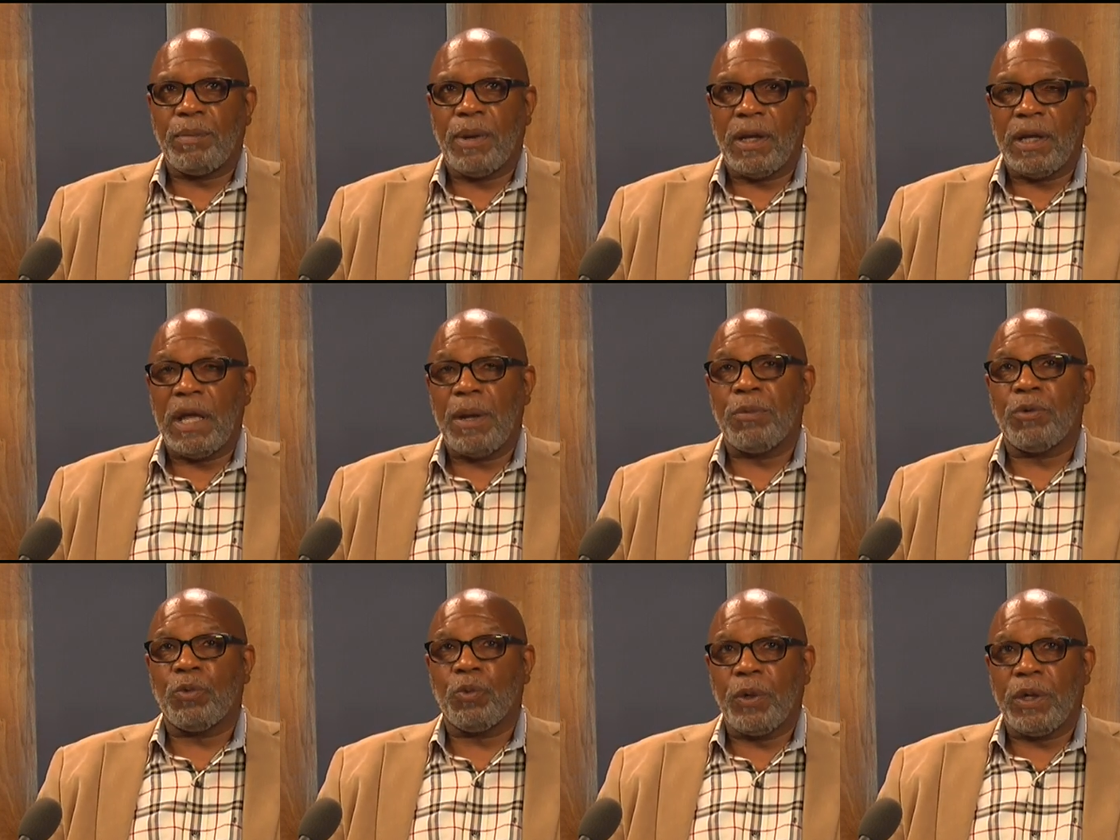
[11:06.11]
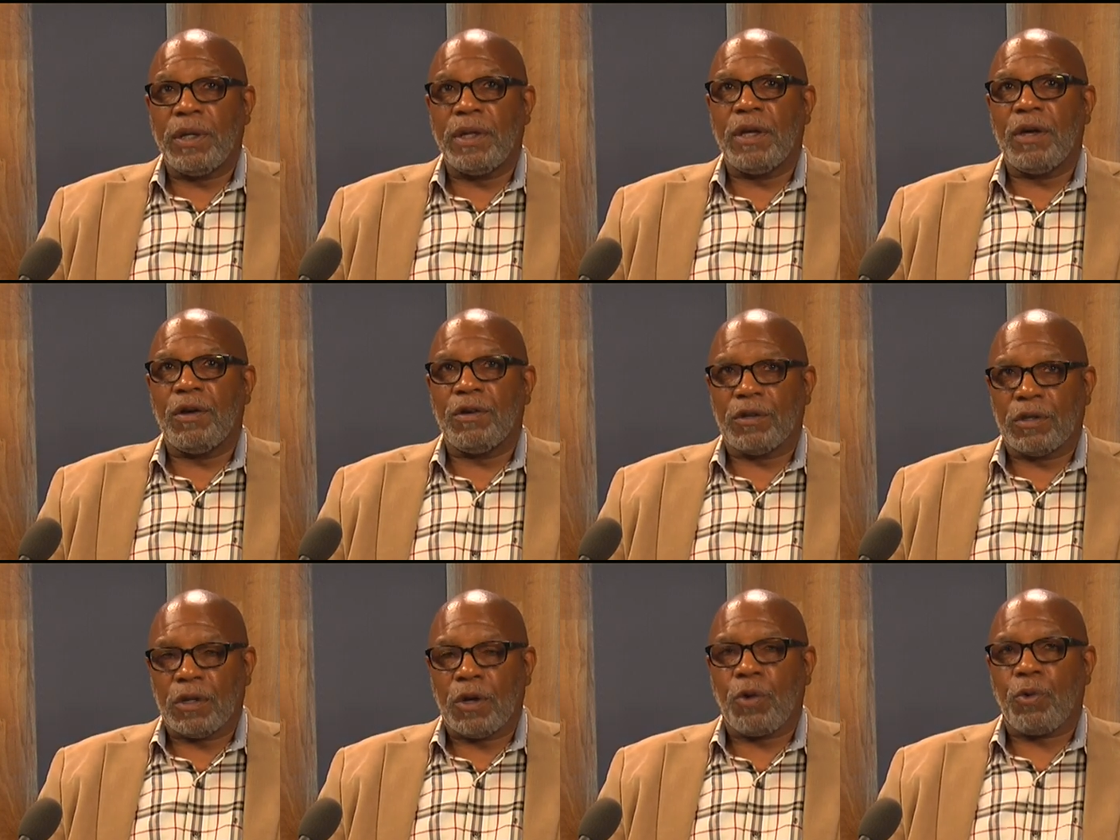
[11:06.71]
My name is Wendell,
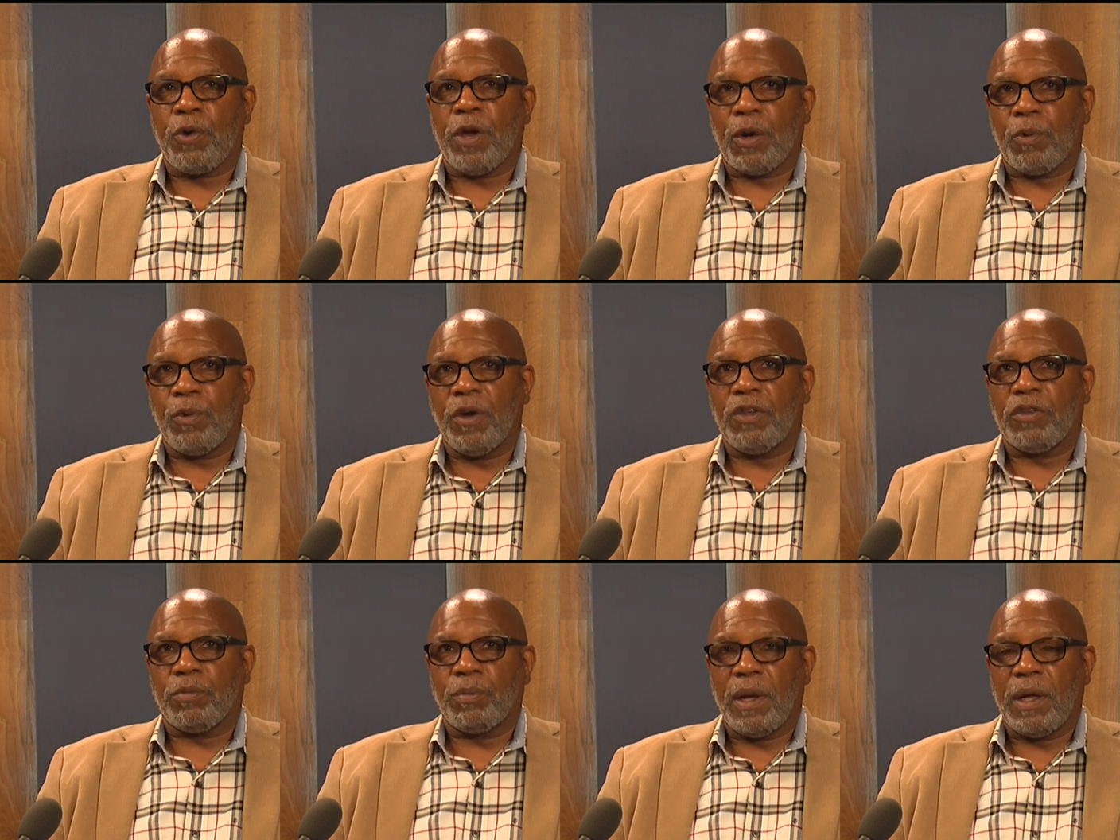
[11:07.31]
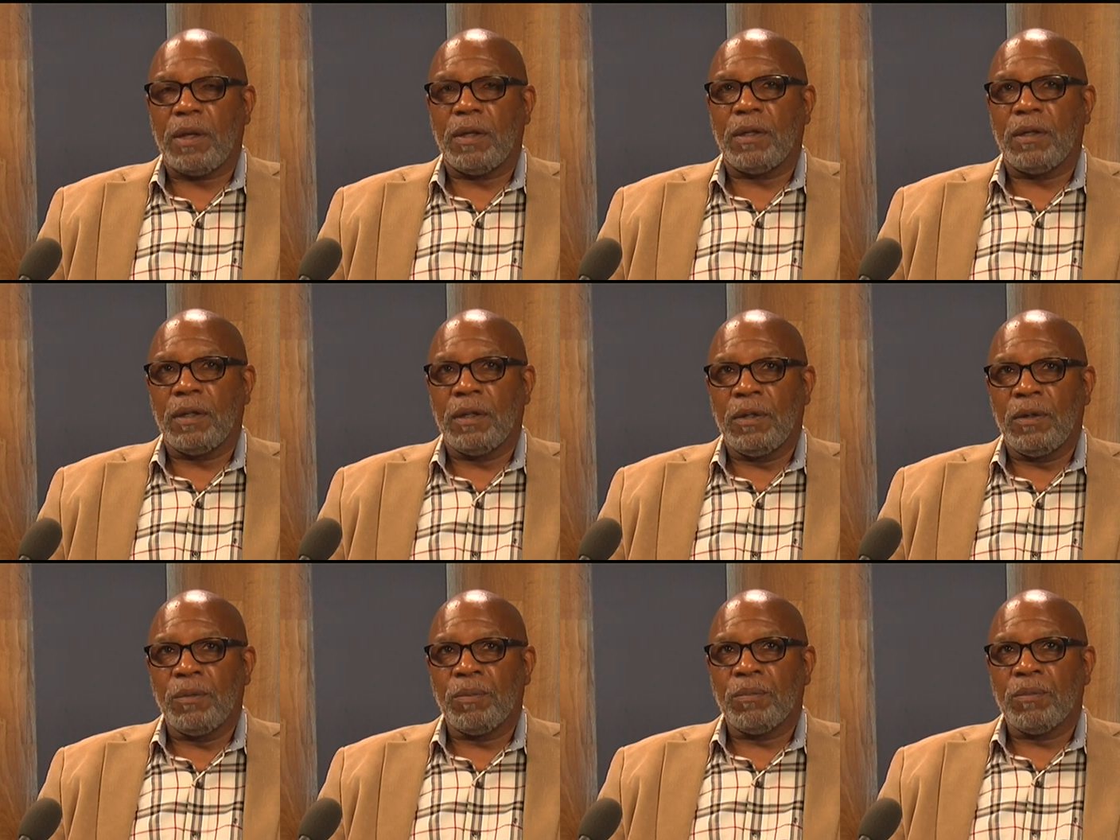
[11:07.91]
the correct way of spelling,
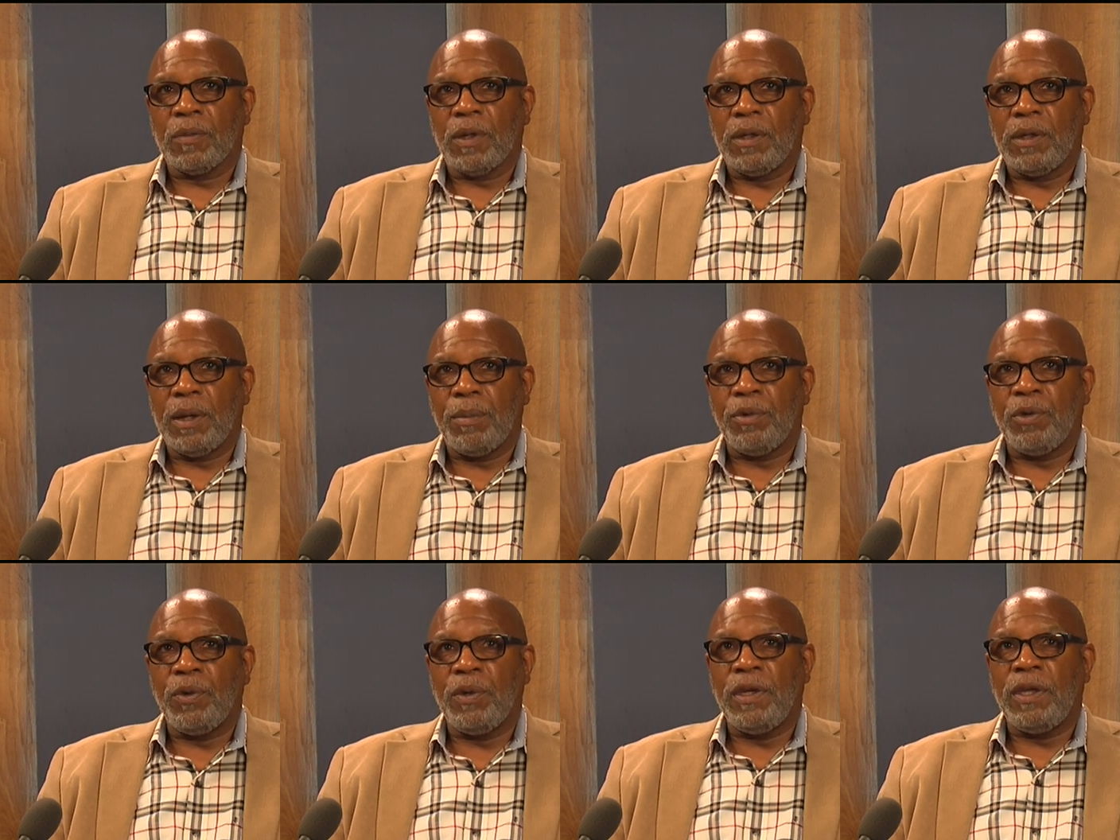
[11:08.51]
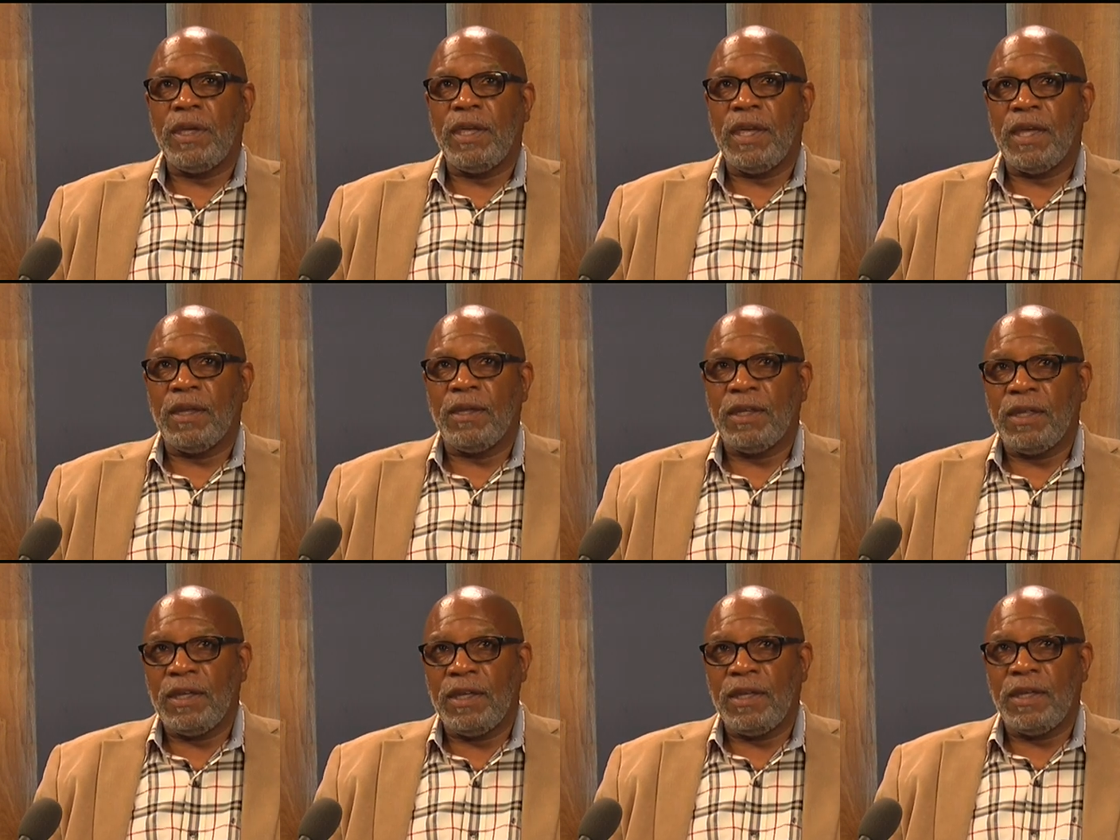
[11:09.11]

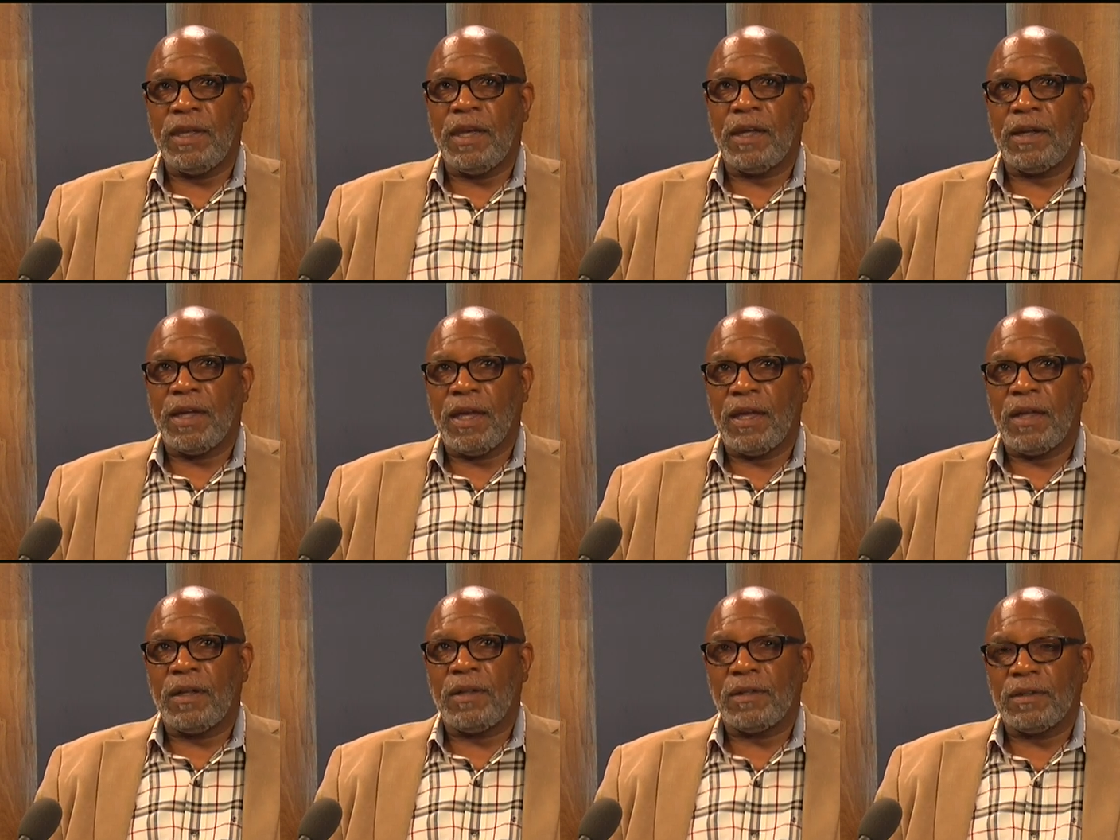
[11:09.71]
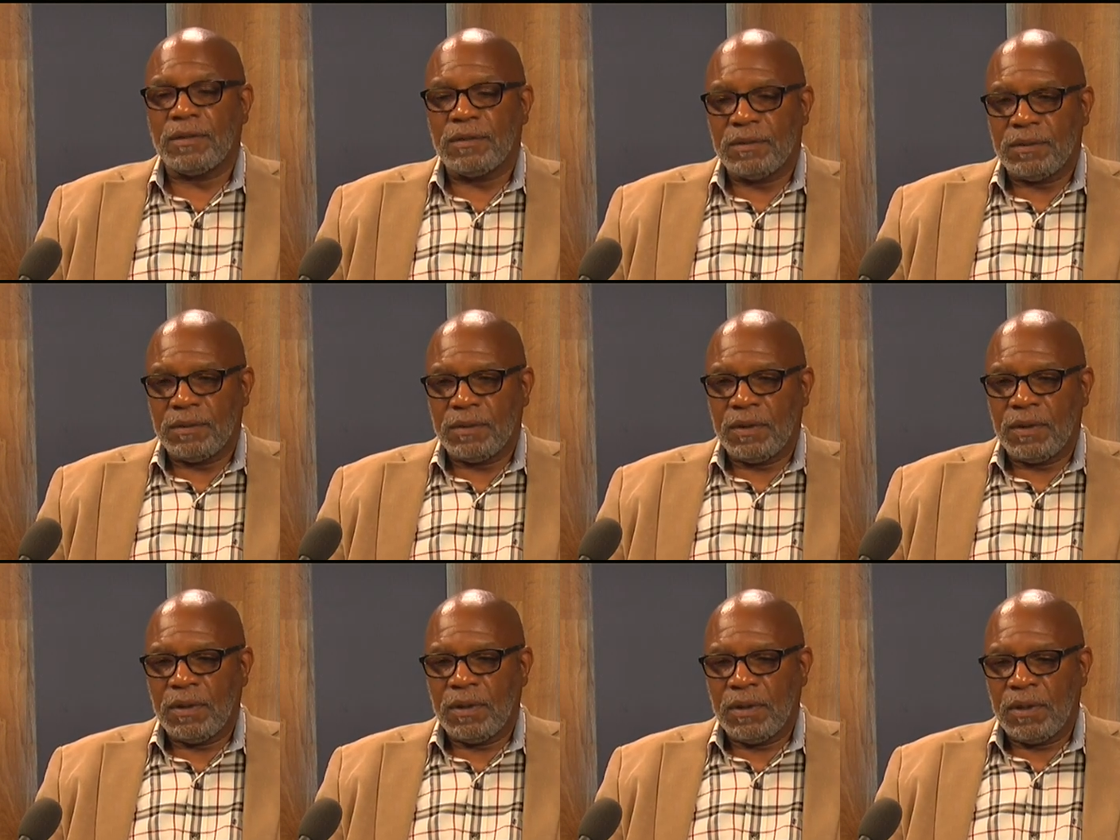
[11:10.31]
Wendell.
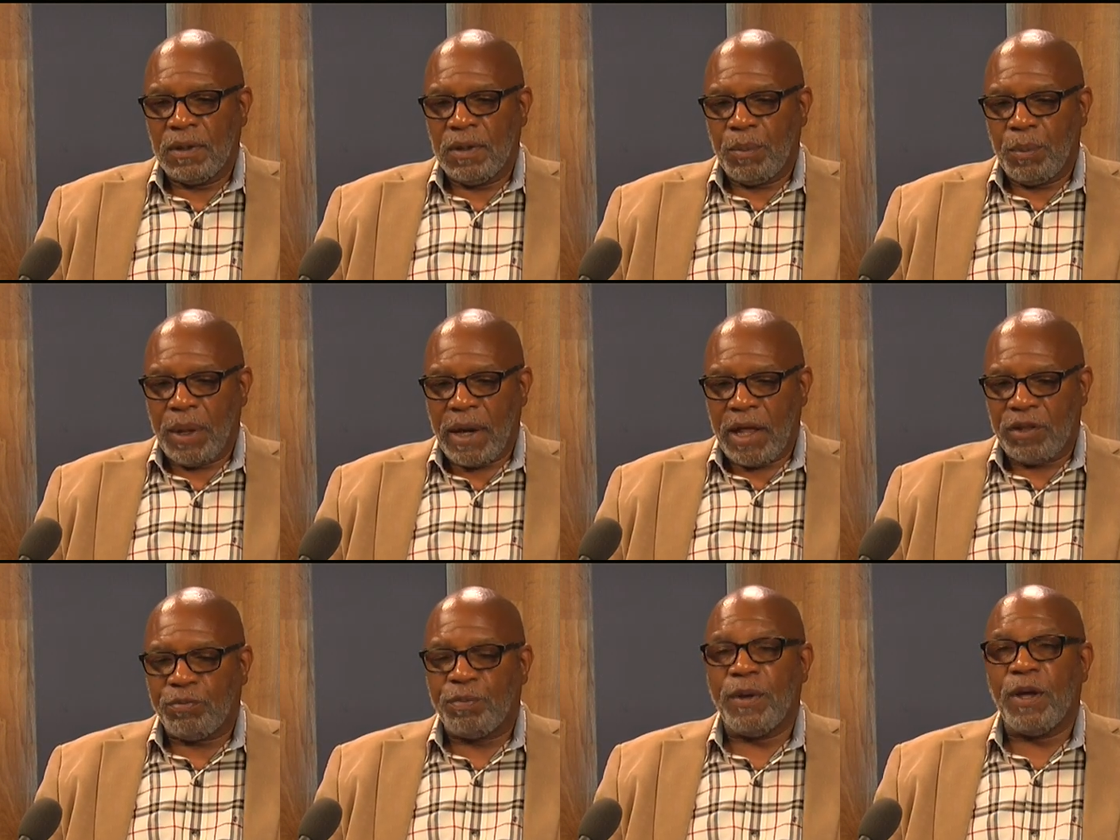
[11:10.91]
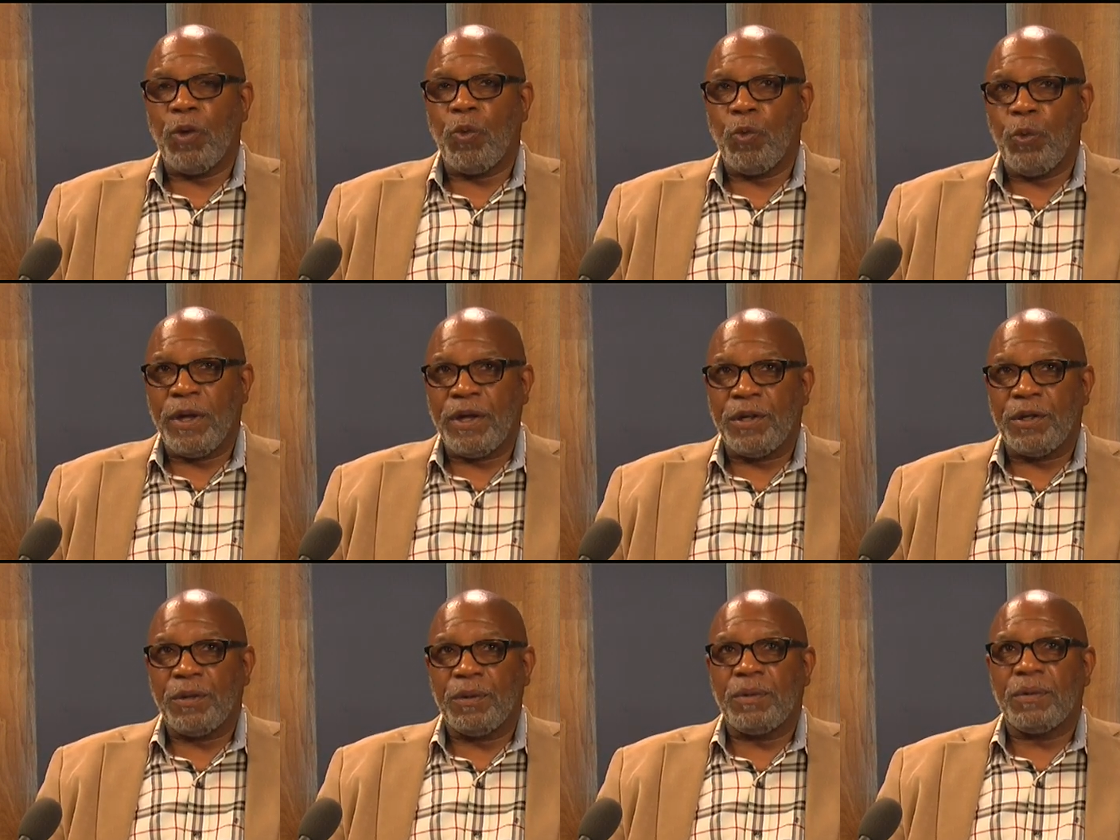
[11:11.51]
But I spelled
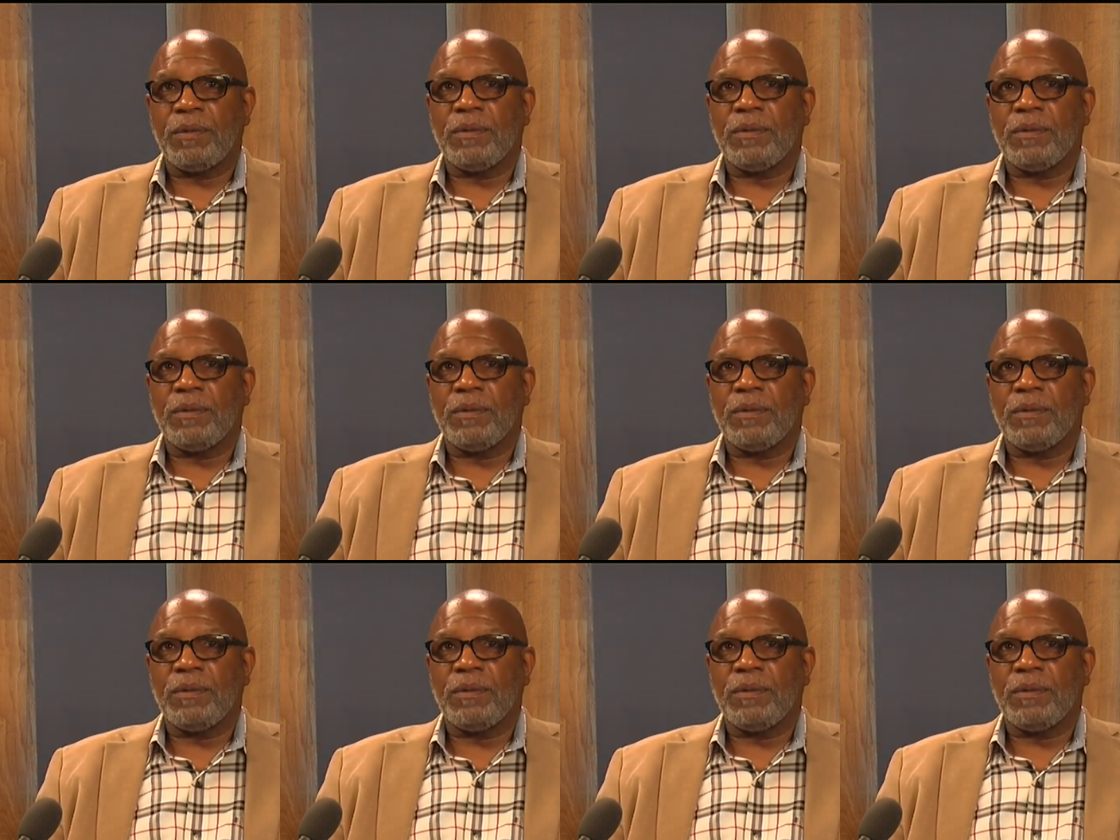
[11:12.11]
Wendell